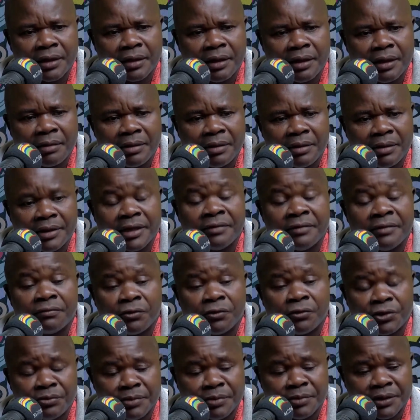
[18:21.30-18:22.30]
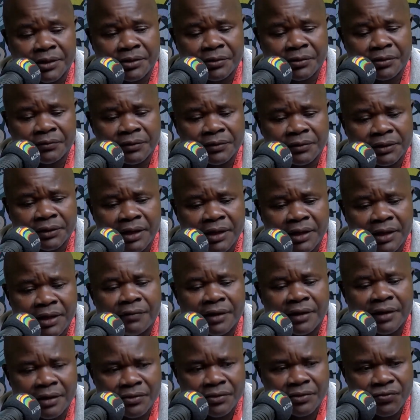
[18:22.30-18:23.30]
reinforcement of the
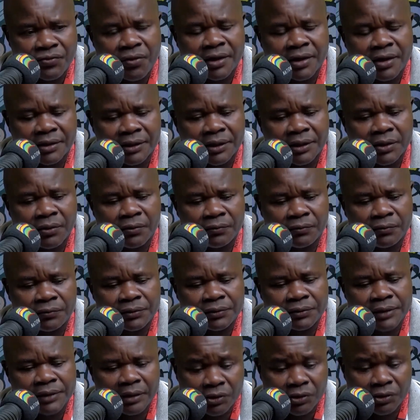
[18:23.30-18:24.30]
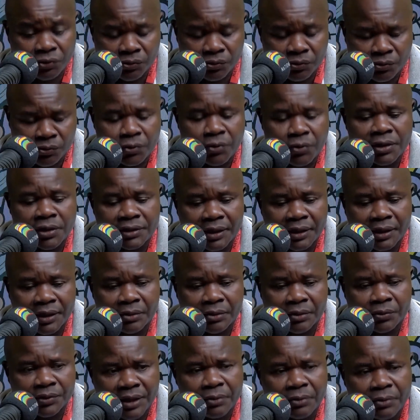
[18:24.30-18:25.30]
governance structure of Saccos, not only
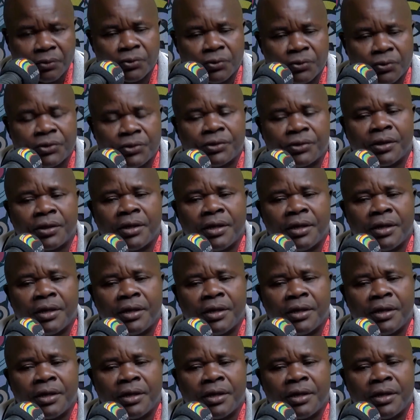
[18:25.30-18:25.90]
Saccos